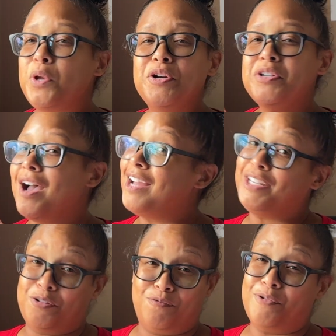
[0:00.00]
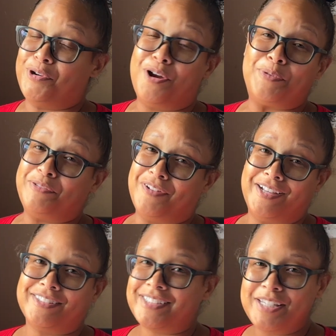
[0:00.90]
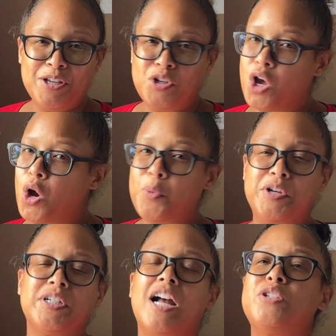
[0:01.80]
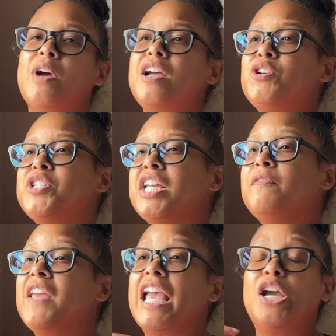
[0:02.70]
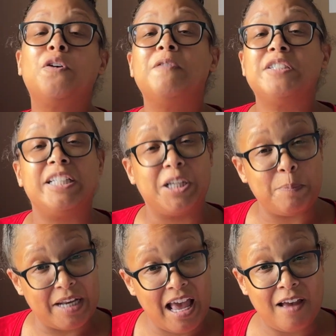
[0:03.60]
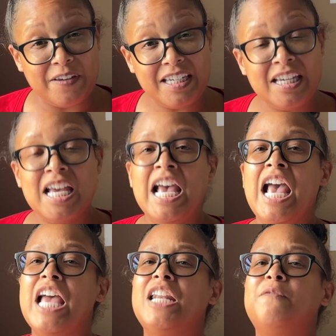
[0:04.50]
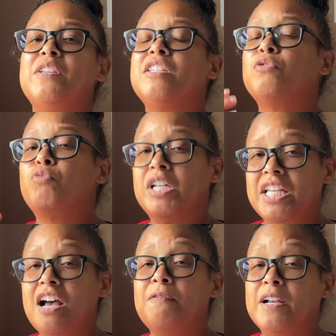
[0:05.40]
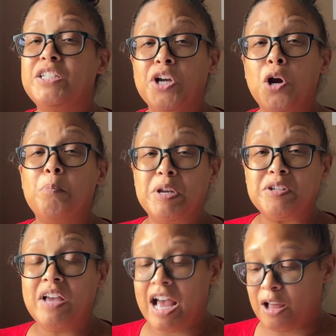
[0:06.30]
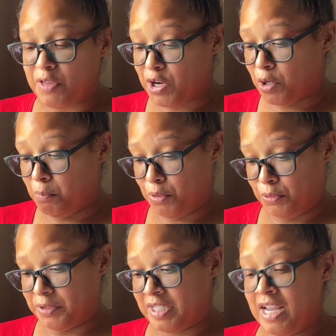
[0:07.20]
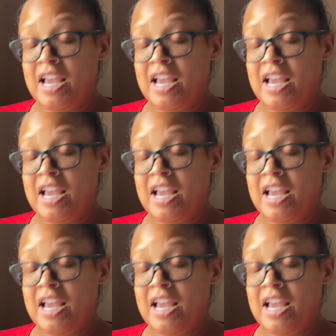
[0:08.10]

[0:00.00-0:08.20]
We are not here for it, are we, friends? No, we are not. So I understand if the air feels a little bit heavy, and if this is really affecting our mental health and our moods.